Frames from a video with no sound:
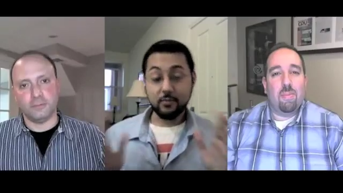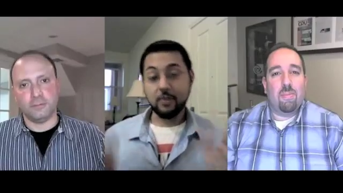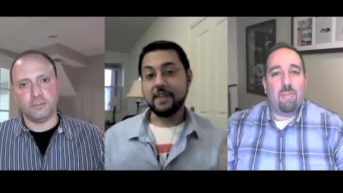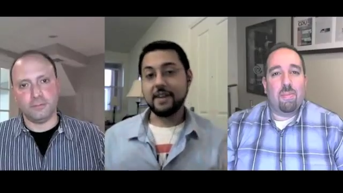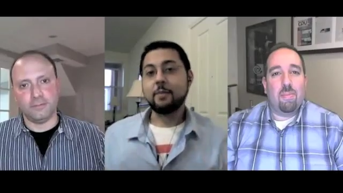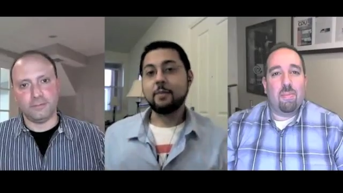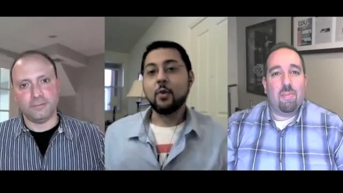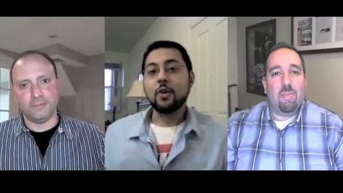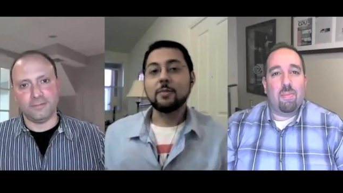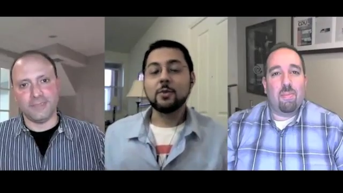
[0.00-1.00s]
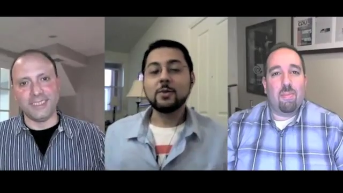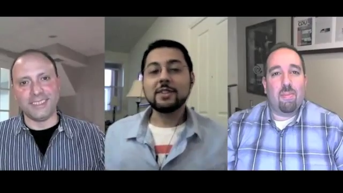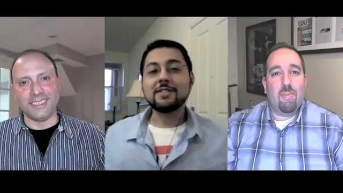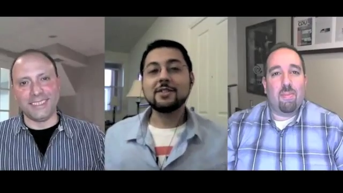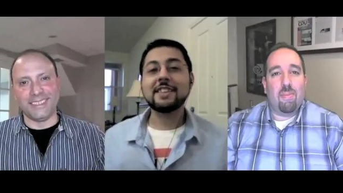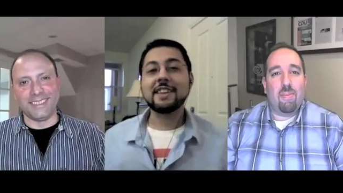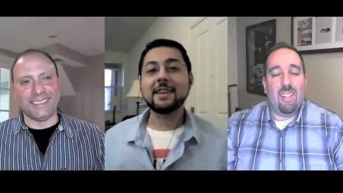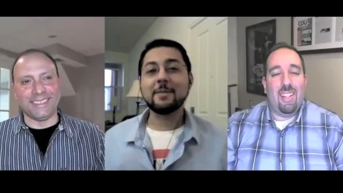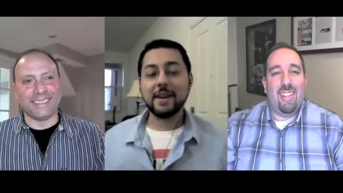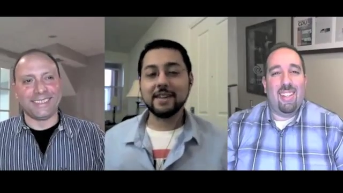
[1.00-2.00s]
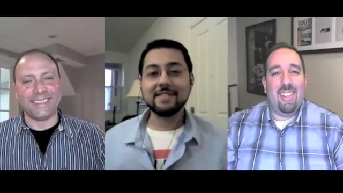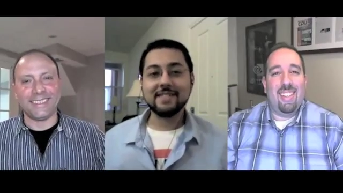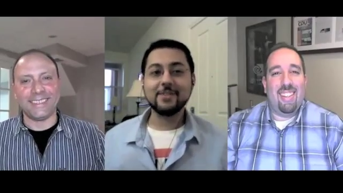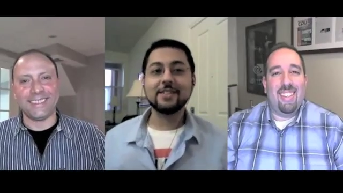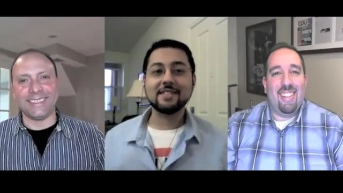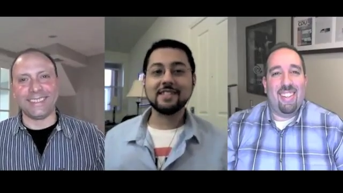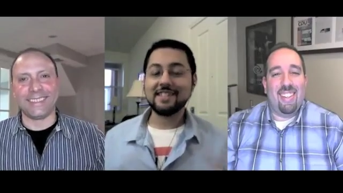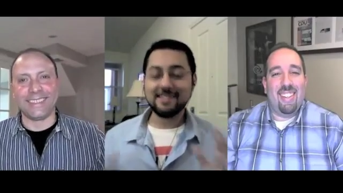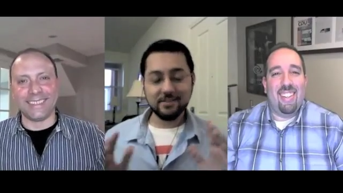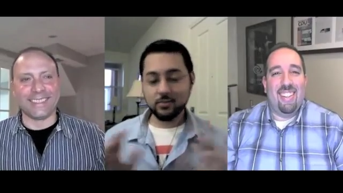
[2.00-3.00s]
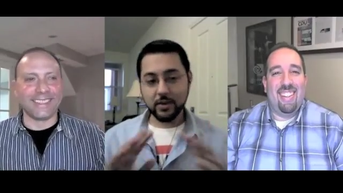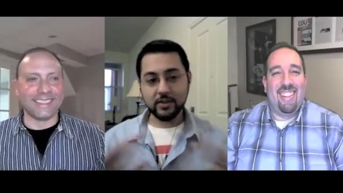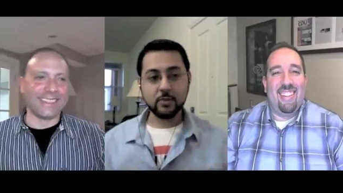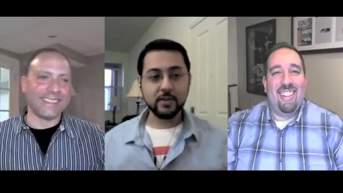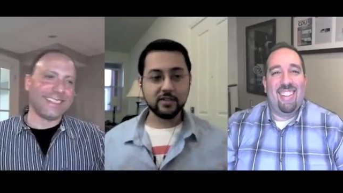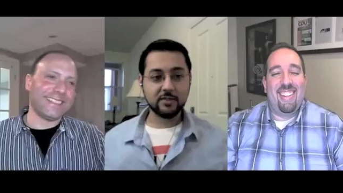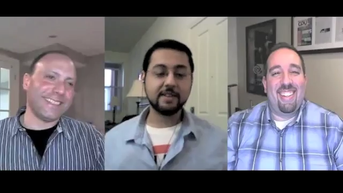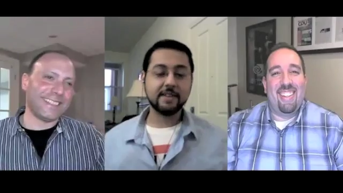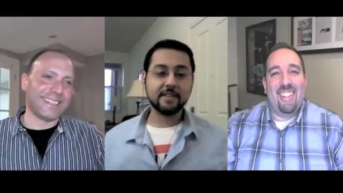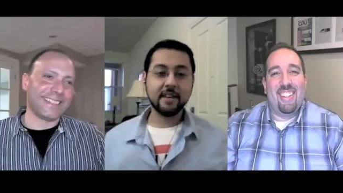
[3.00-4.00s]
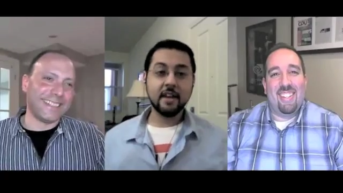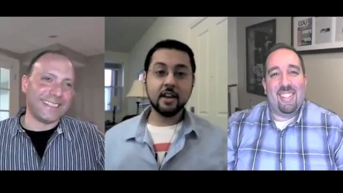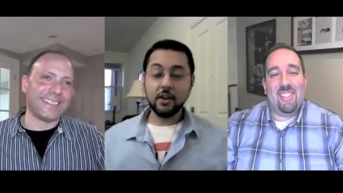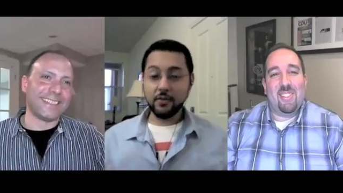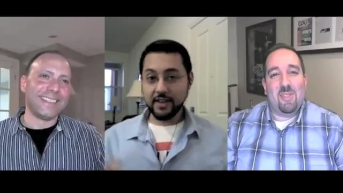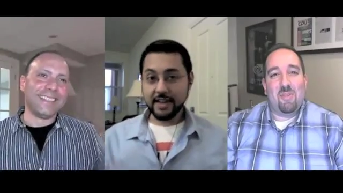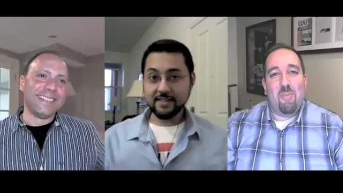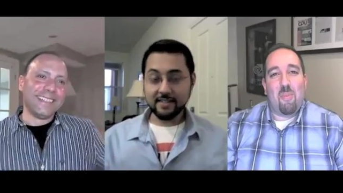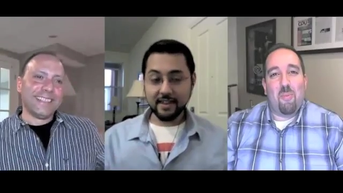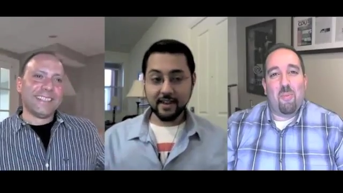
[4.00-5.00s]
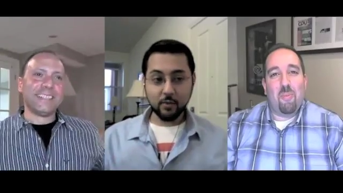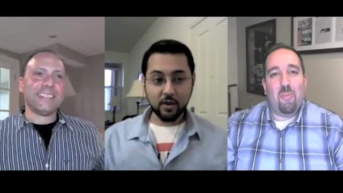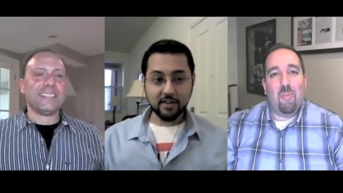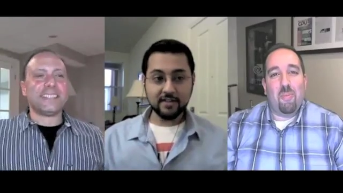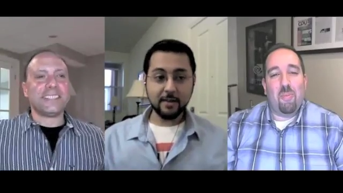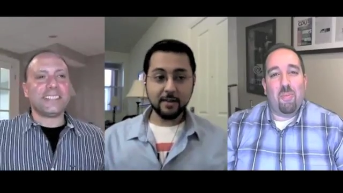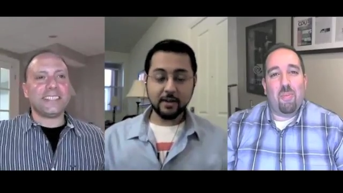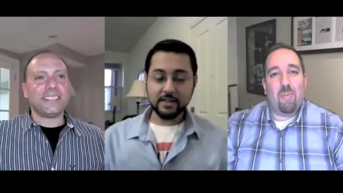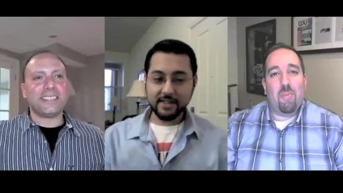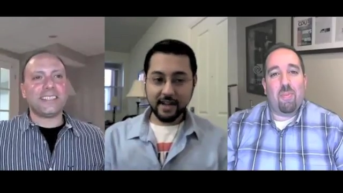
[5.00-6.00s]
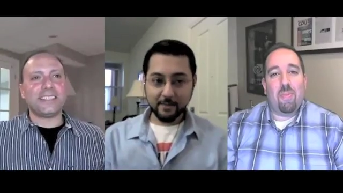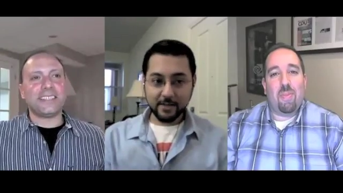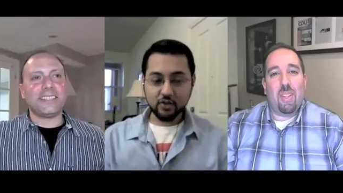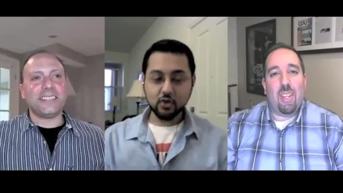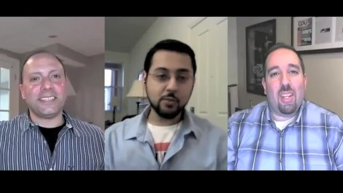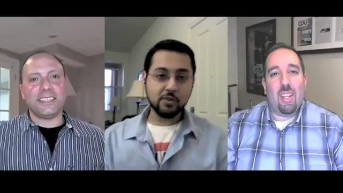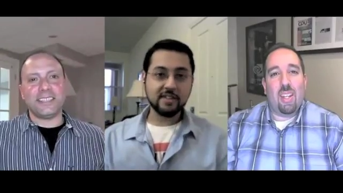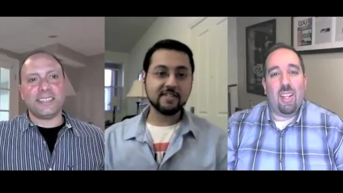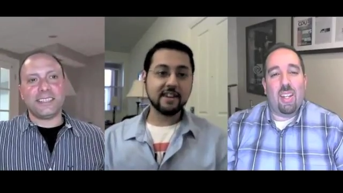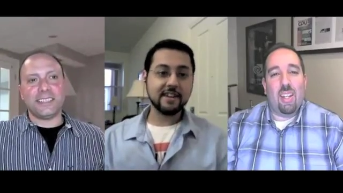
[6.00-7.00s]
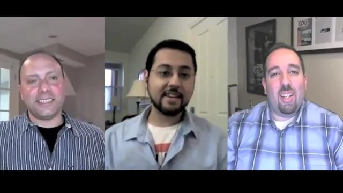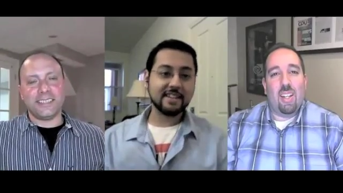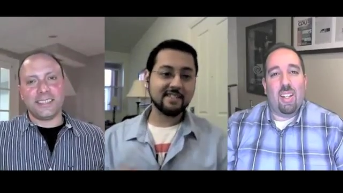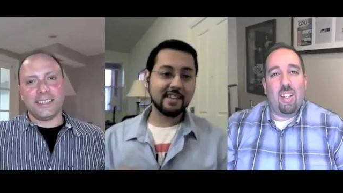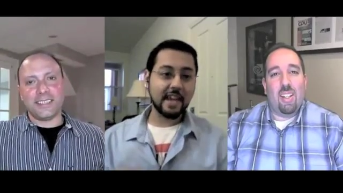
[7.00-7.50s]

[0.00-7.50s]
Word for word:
Speaker 1: well, fine, portable. Who needs thirty gigabytes? Seriously, that's just way too much space. You know, the next thing we're going to talk about has got me super excited. It's the